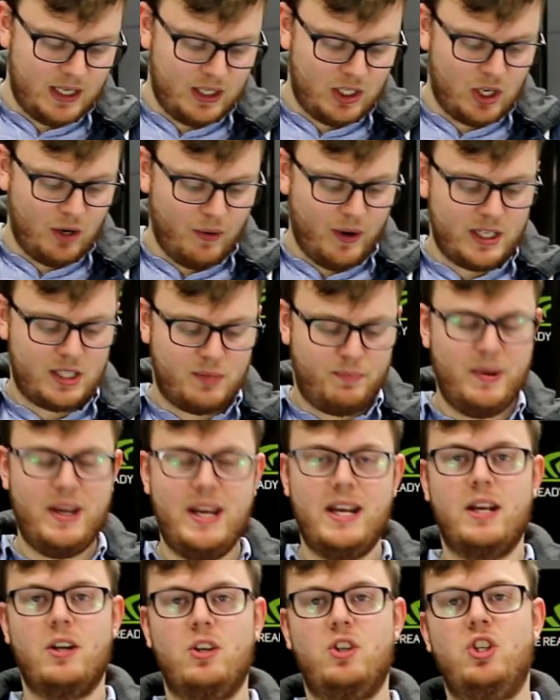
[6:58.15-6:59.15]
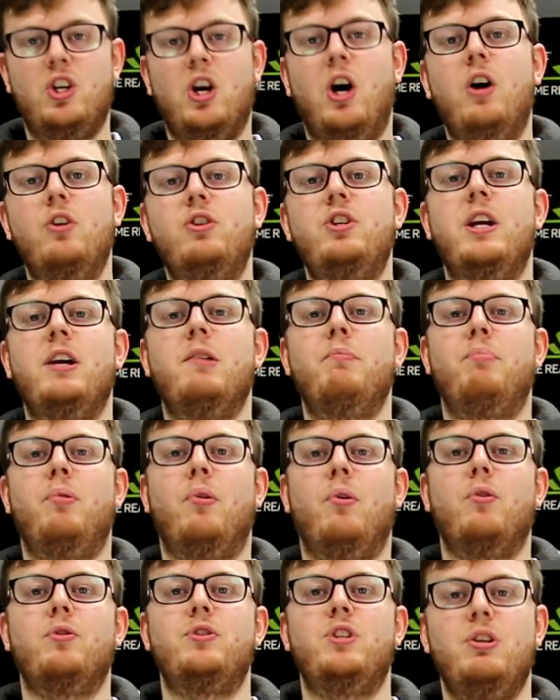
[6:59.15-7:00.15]
USB charging
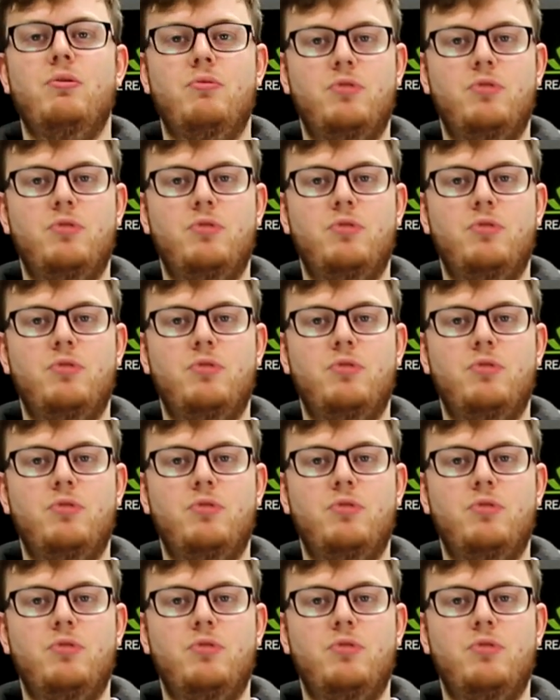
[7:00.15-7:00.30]
port, you